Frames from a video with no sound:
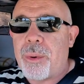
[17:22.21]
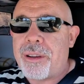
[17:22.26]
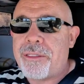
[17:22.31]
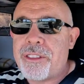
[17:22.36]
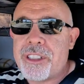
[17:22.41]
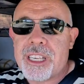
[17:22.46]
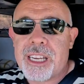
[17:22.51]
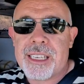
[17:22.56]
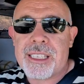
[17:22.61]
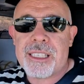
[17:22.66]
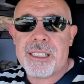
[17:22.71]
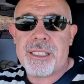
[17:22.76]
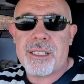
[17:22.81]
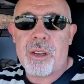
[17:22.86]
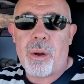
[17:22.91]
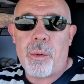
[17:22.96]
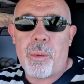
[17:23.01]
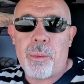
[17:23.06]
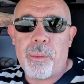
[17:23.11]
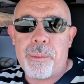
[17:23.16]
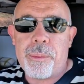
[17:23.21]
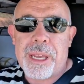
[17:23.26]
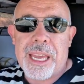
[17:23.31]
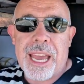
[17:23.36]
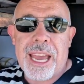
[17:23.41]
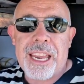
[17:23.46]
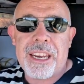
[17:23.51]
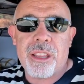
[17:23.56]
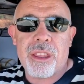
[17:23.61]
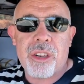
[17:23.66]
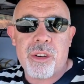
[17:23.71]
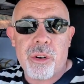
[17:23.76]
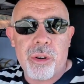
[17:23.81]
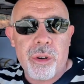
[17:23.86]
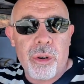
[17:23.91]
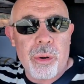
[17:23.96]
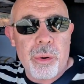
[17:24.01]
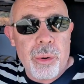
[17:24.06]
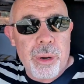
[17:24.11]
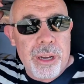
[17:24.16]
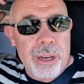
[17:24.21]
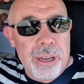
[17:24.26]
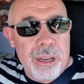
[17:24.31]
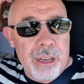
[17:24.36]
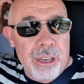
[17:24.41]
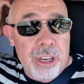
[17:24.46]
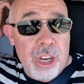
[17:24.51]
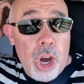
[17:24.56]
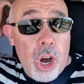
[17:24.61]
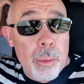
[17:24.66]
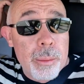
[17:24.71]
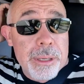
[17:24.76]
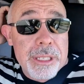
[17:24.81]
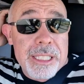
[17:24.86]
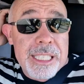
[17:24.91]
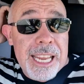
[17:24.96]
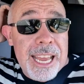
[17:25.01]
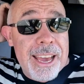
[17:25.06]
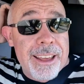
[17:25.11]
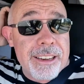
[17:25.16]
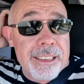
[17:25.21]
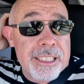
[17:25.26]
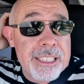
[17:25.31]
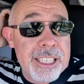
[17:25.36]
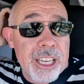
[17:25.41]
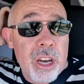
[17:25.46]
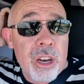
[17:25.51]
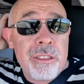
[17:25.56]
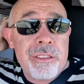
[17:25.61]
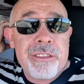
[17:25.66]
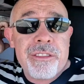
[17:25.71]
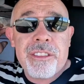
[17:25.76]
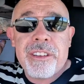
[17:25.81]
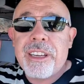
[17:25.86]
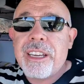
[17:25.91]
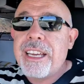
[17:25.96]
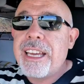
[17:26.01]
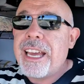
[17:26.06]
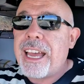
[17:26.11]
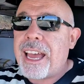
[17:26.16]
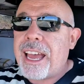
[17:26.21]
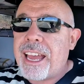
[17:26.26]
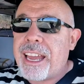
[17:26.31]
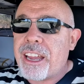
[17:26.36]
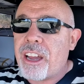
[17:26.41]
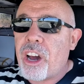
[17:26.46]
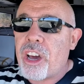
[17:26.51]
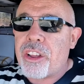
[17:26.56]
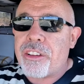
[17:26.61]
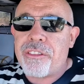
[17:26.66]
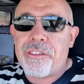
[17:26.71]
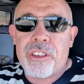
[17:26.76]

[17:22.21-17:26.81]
we've just meandered through Goblin Town itself and got a